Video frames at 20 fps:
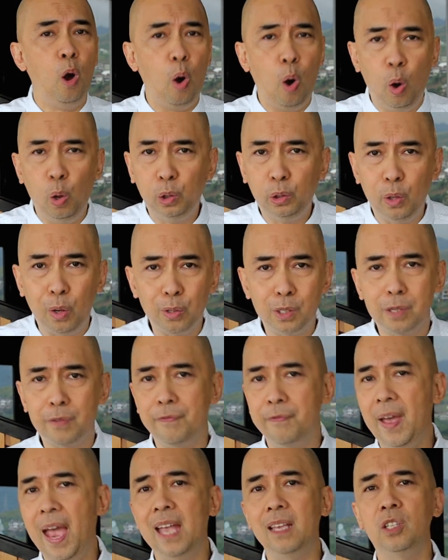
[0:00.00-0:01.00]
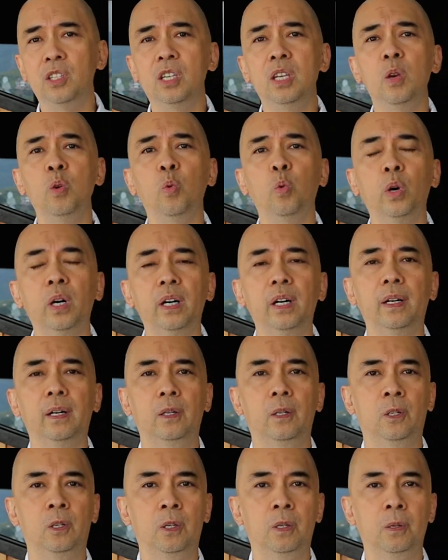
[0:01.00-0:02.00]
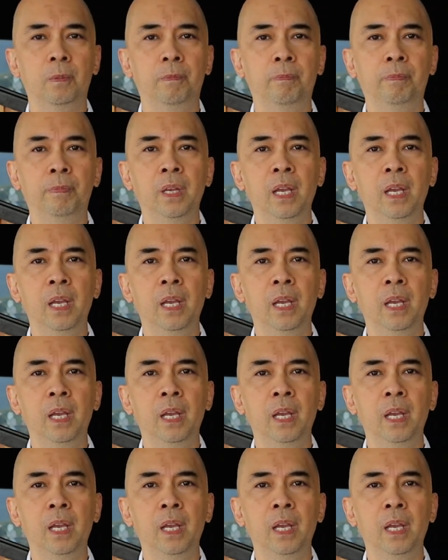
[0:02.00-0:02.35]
all those fancy words,